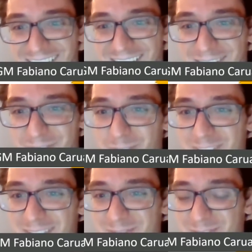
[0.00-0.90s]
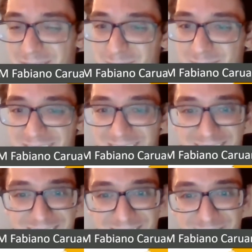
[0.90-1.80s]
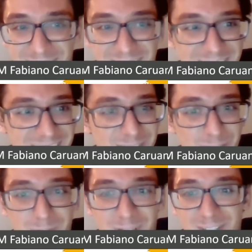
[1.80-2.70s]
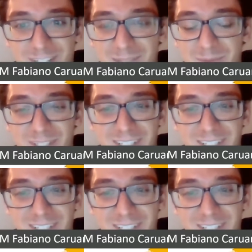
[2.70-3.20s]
a rook down for absolutely nothing. So I do apologize, but